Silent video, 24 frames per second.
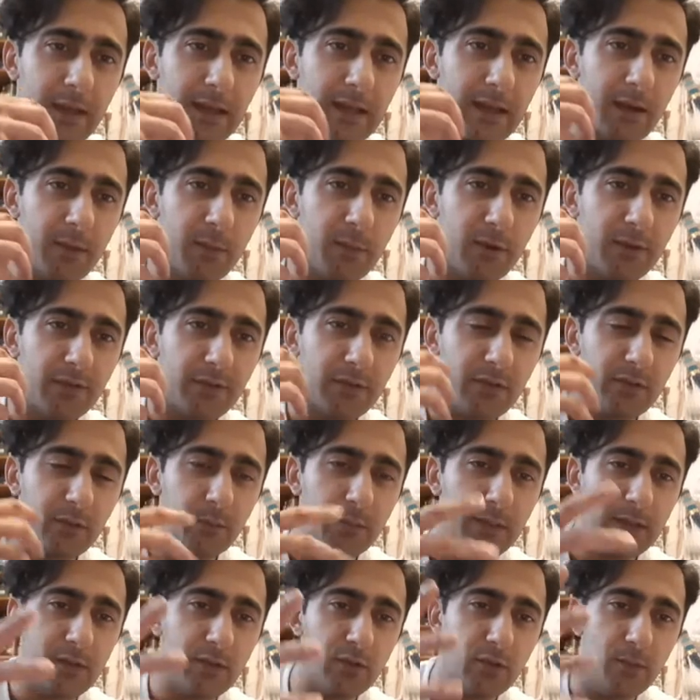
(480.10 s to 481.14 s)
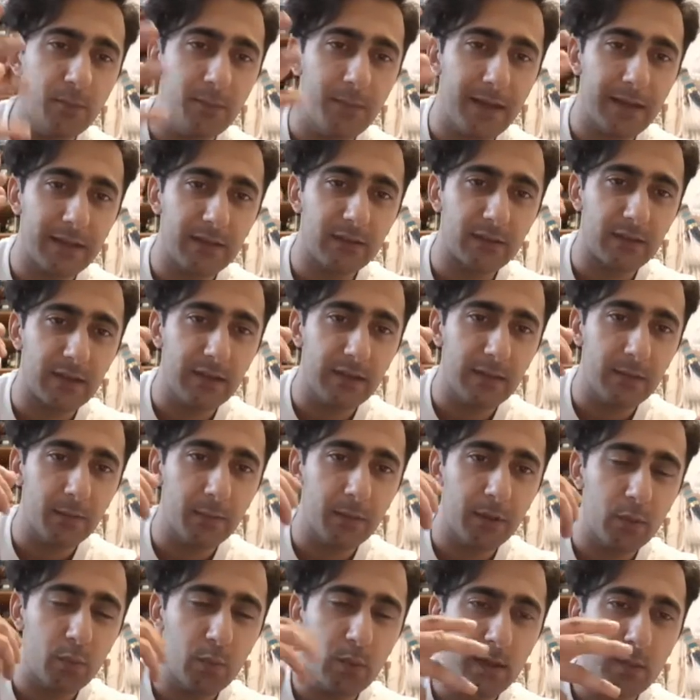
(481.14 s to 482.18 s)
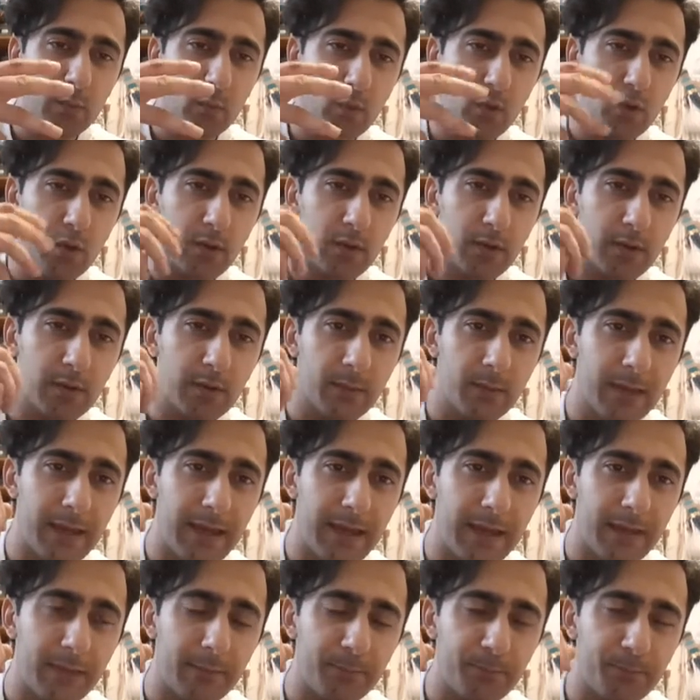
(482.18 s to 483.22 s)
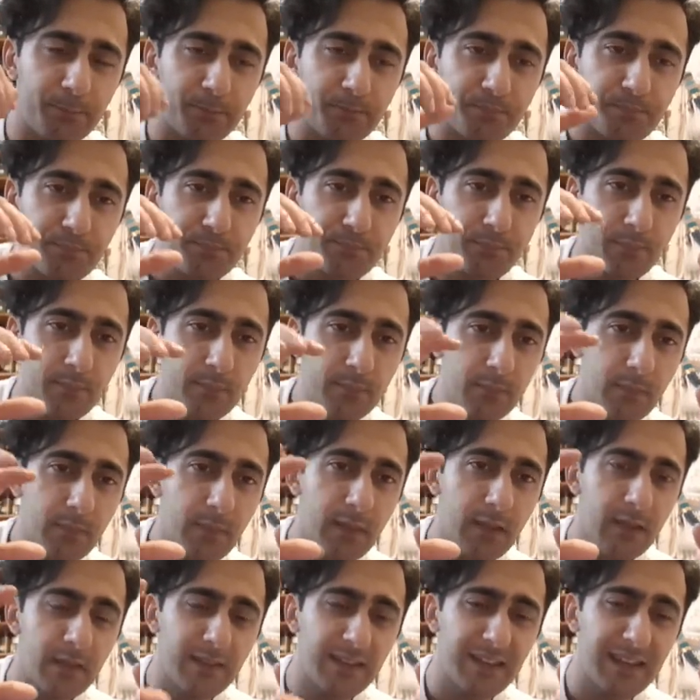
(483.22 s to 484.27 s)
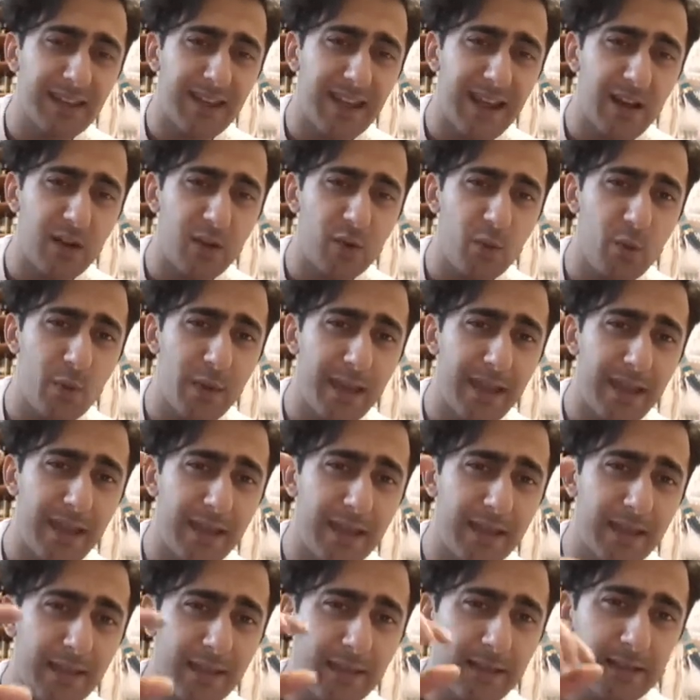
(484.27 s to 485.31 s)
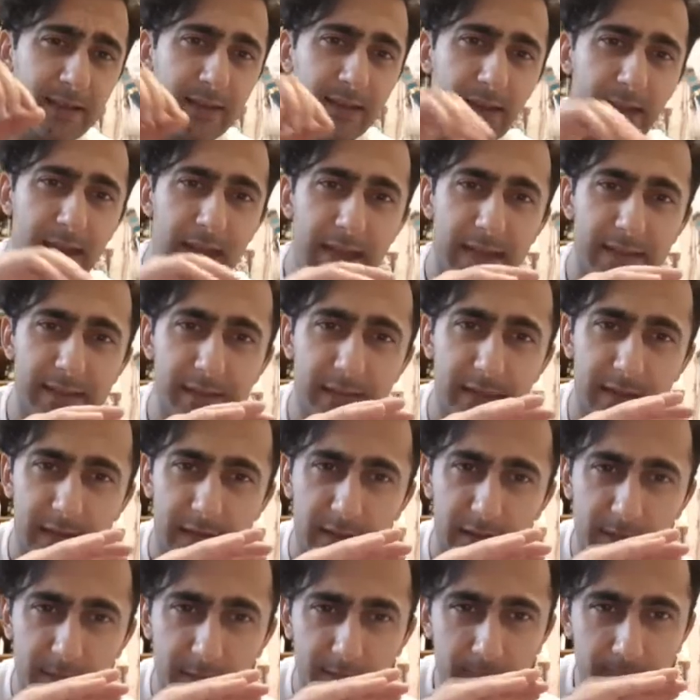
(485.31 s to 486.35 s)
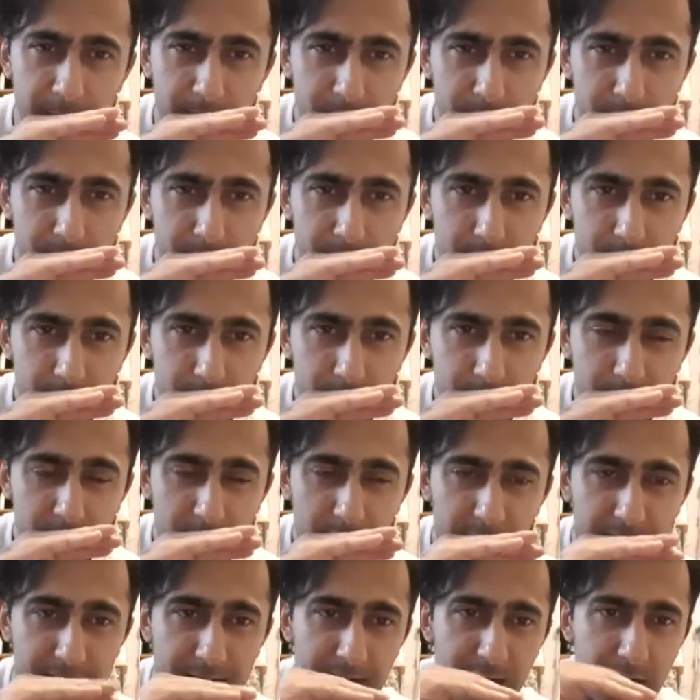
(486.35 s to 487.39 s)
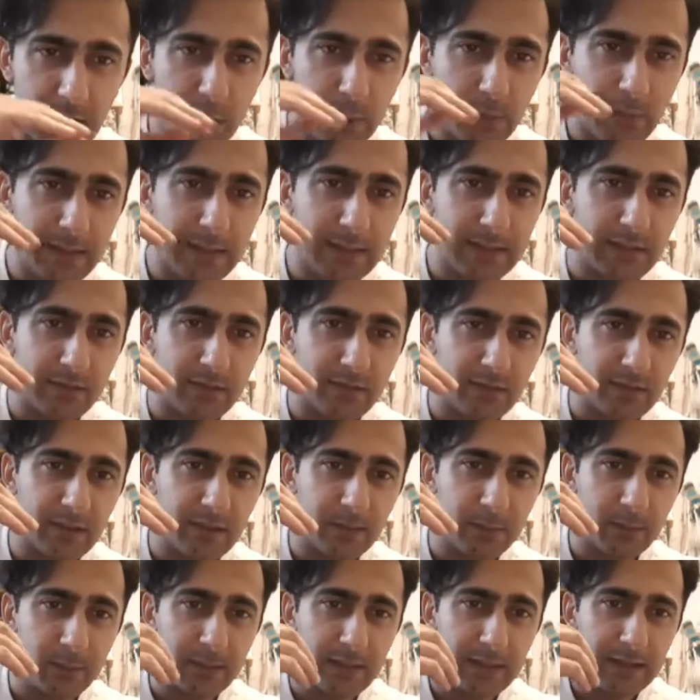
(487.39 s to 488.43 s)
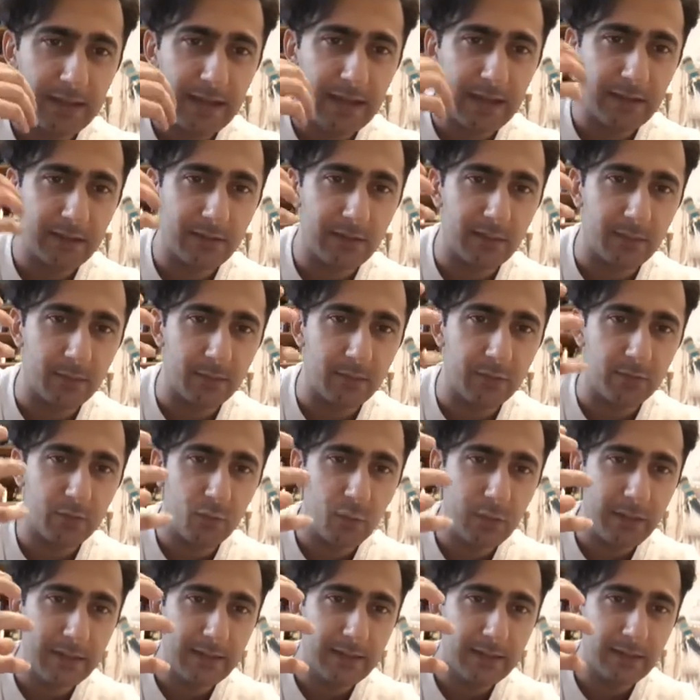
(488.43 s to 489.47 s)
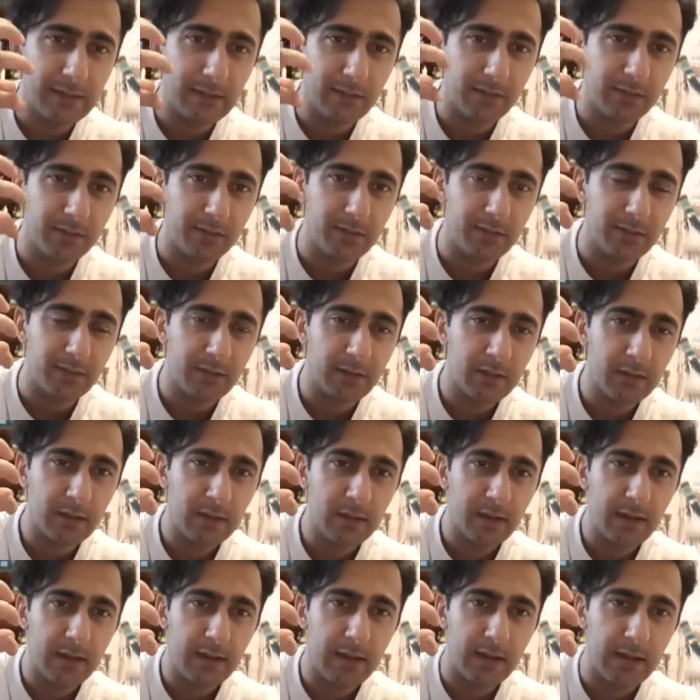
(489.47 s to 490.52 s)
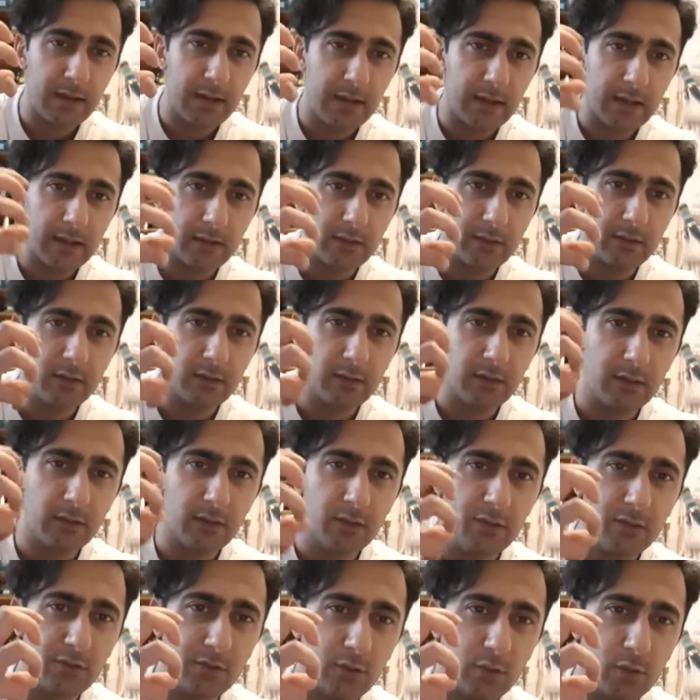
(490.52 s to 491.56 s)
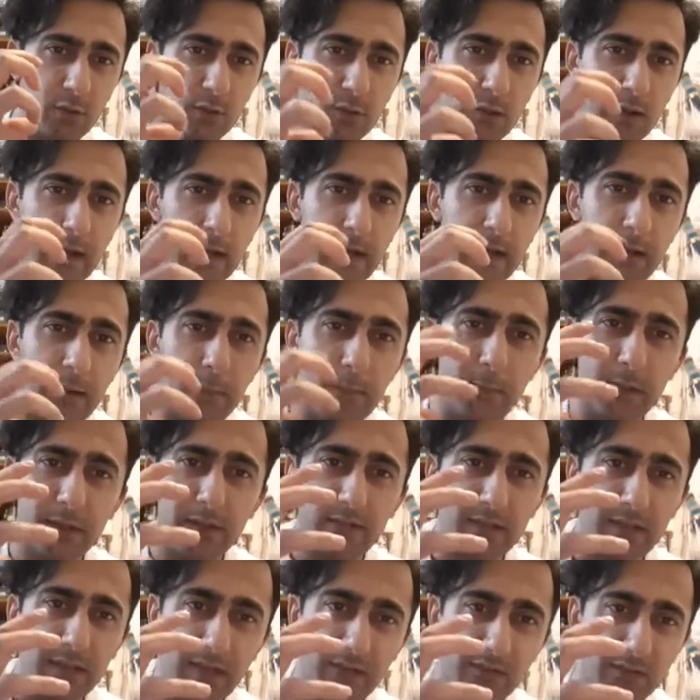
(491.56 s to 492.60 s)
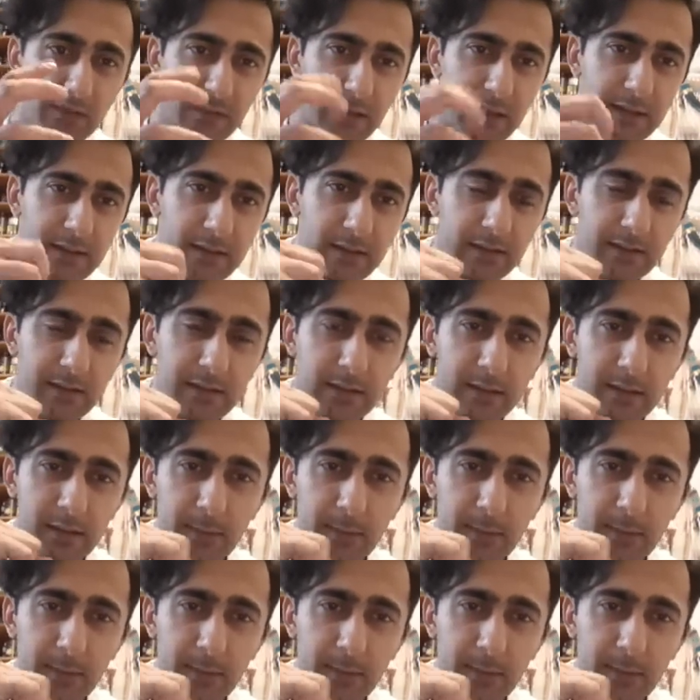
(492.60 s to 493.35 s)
come off as a bit too masculine. But when worn on a man, the caraway and the caraway, the cinnamon, add some sweetness to the usual musky scent.